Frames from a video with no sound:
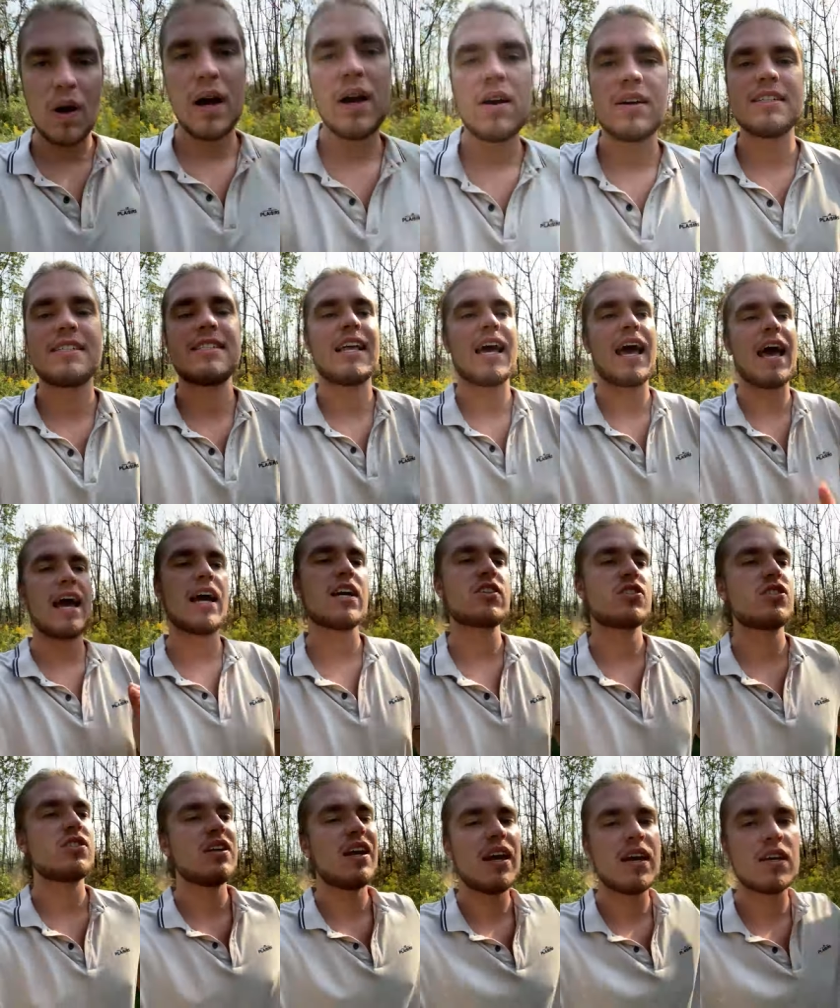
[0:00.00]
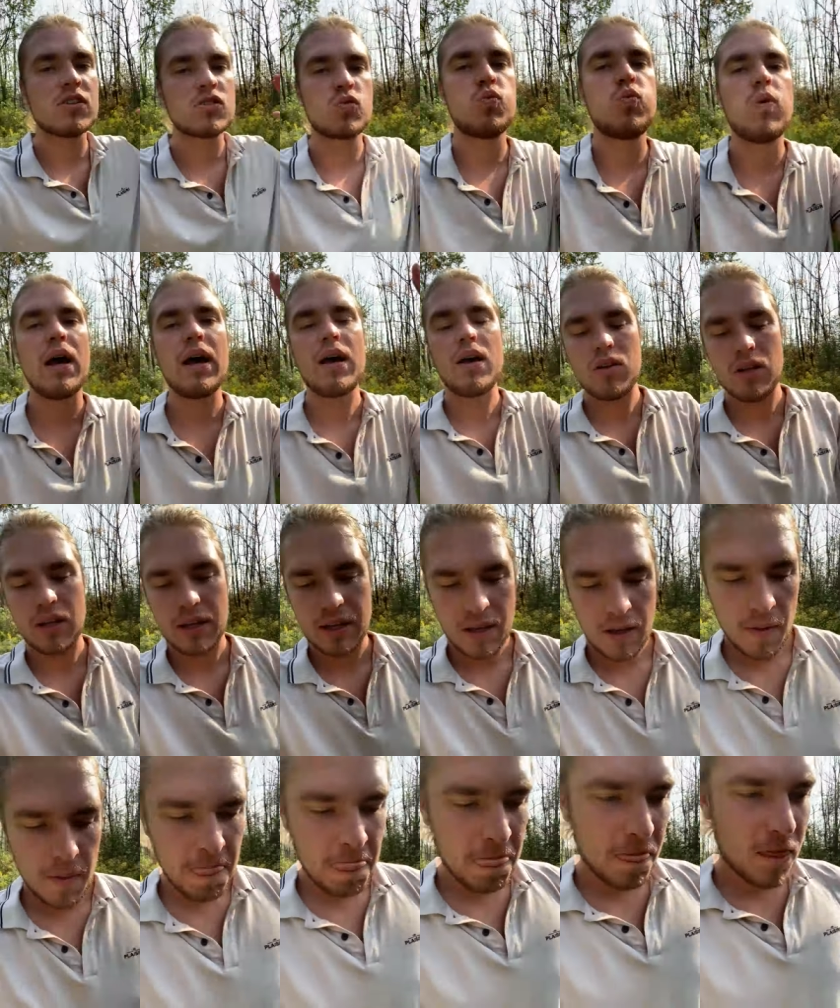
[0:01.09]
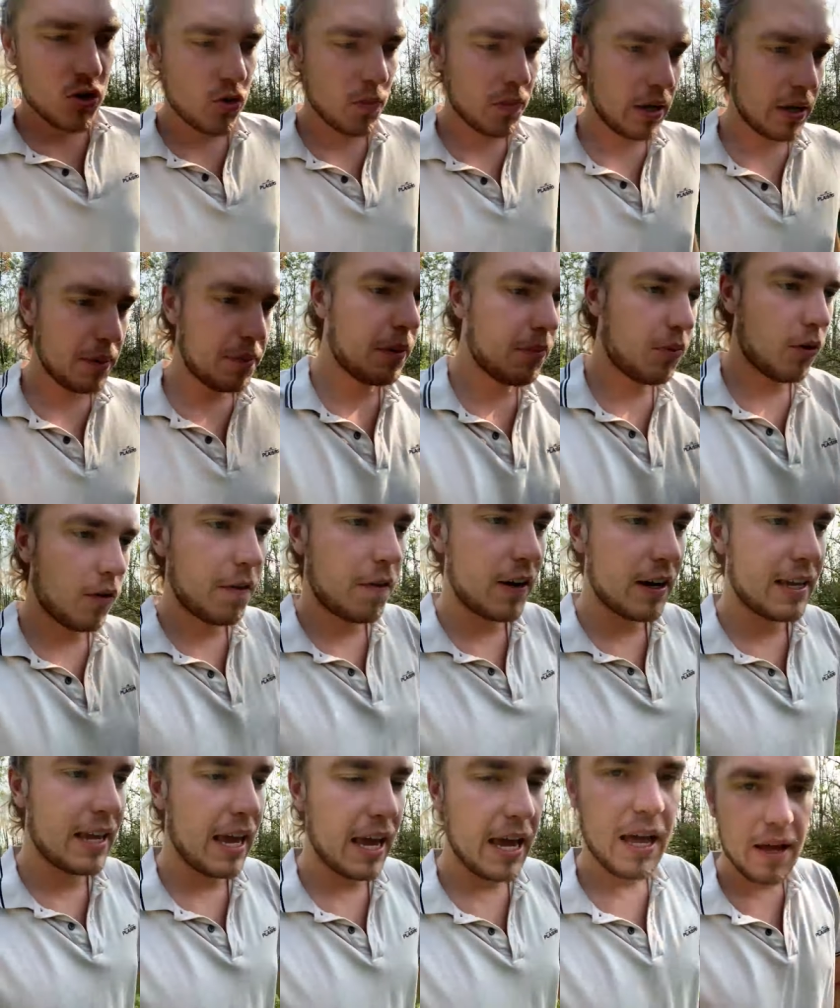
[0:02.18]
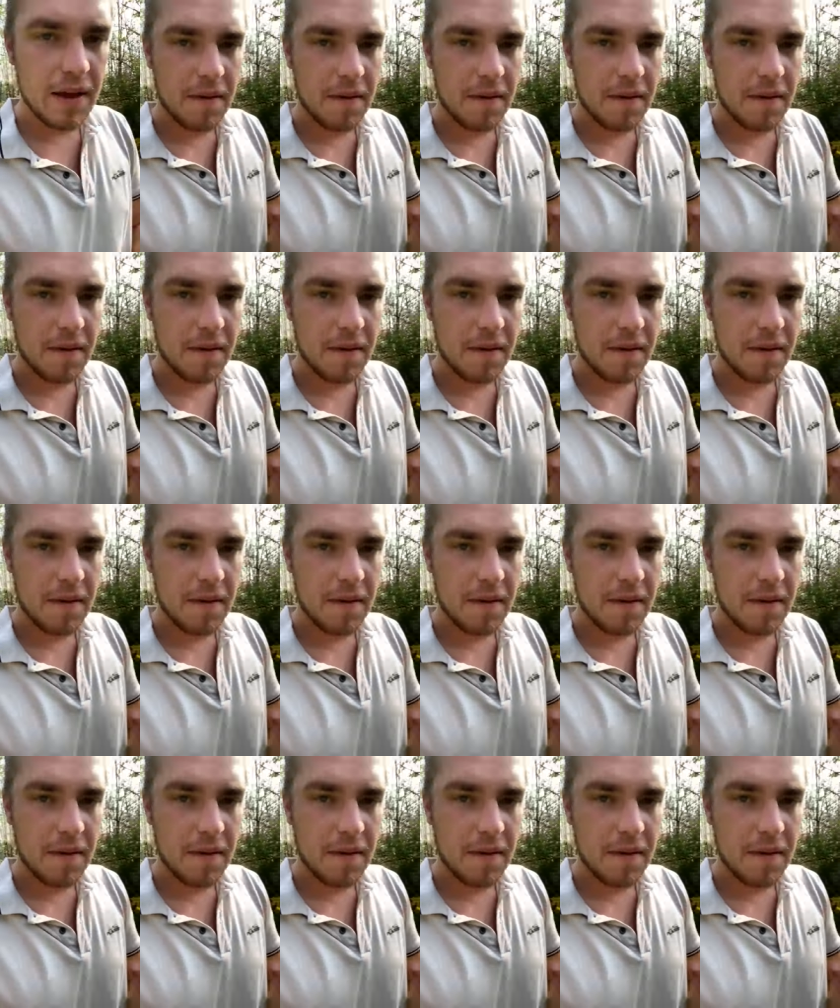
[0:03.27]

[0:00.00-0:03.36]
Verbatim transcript: well. It's the action as well. Like so many people forget